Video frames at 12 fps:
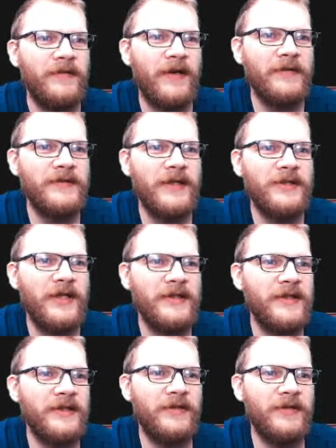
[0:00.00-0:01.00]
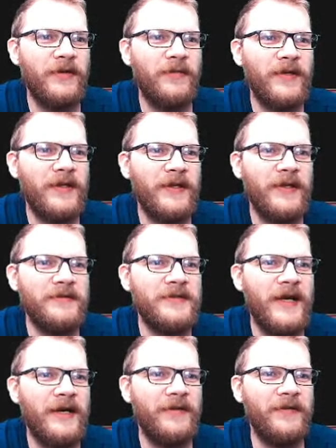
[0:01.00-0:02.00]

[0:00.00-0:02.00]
Five star shots. I don't know what it gives now,